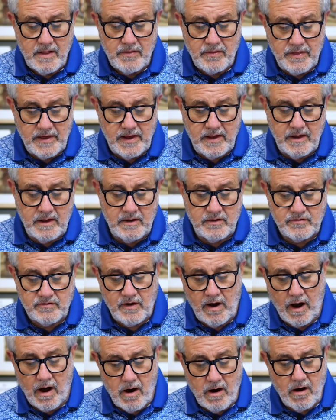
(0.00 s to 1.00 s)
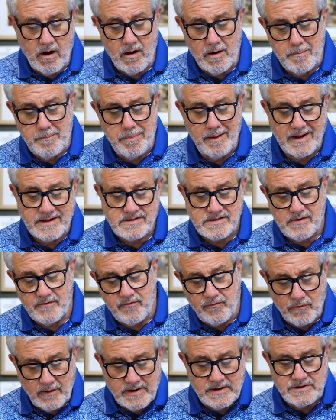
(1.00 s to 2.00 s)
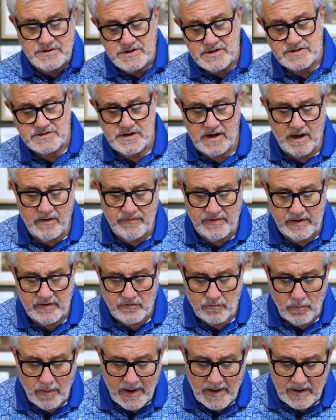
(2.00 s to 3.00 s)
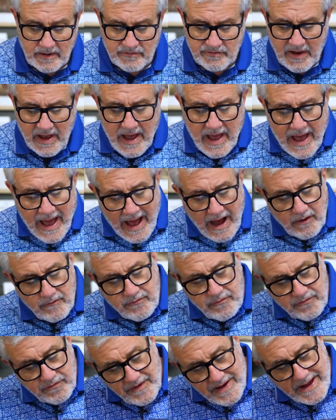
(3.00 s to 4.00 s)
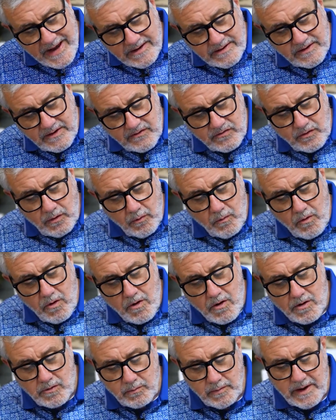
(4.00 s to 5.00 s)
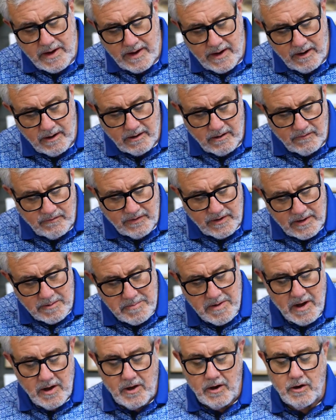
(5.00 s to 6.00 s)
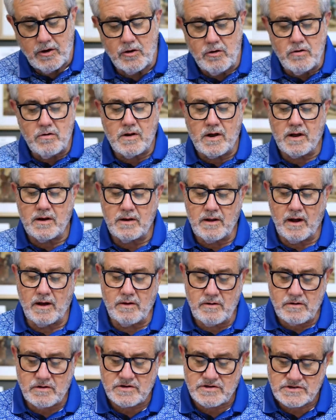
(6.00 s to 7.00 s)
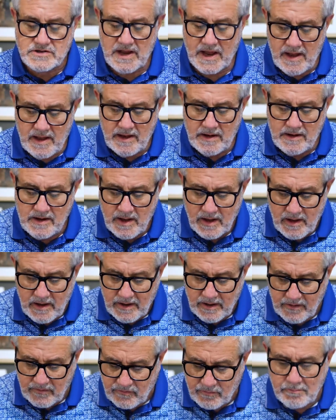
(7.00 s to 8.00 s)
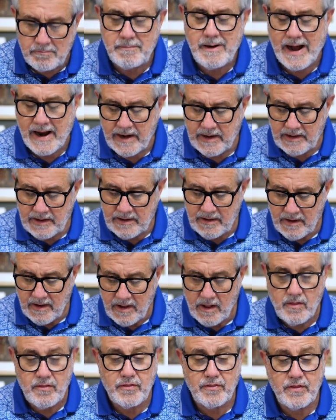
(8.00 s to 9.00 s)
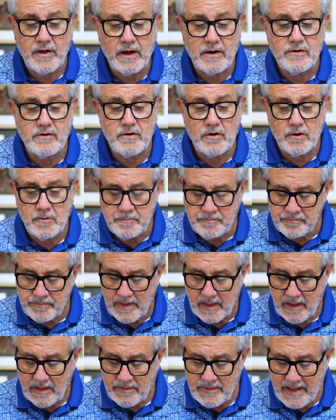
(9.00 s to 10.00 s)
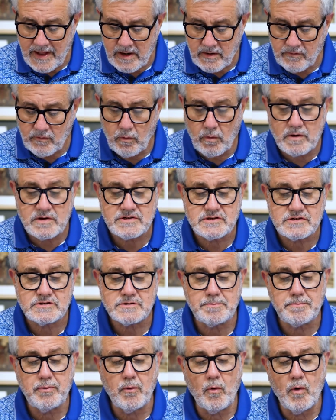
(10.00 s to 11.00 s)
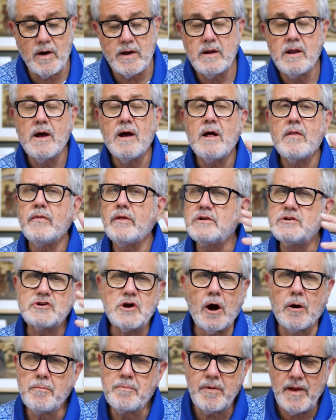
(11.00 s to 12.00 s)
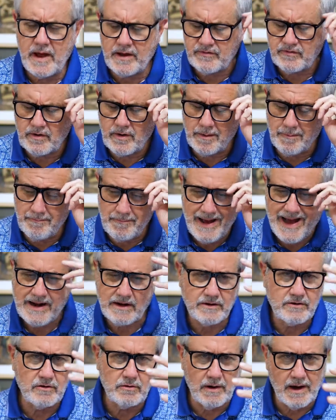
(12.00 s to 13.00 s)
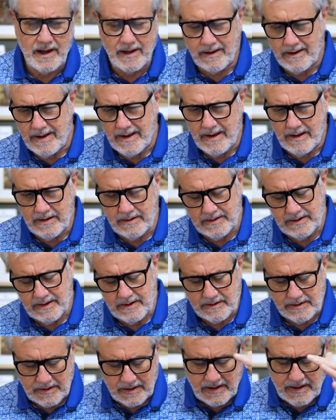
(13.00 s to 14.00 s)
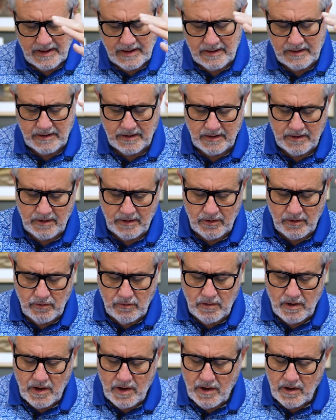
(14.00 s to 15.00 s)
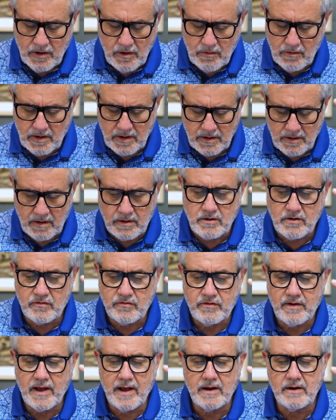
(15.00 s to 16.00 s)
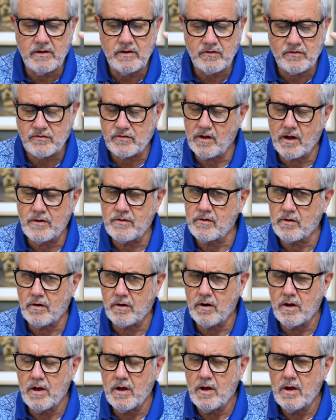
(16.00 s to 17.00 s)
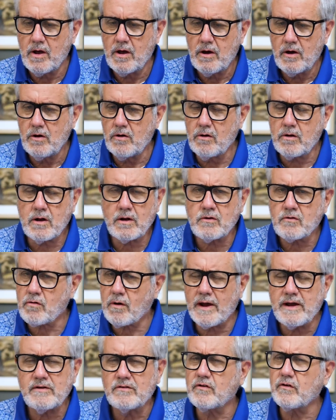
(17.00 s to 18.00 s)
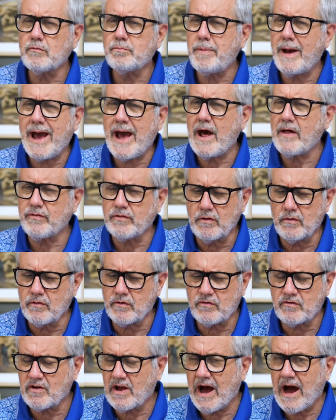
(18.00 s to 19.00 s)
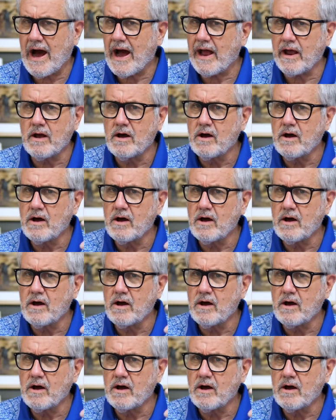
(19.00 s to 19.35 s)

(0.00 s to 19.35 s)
These are but the fringes of his ways. How faint is the word we hear of him. Who can understand his mighty thunder? And that, of course, is a point that Job has come back to again and again and again. Who can understand his thunder? Who can trace his path through the sky?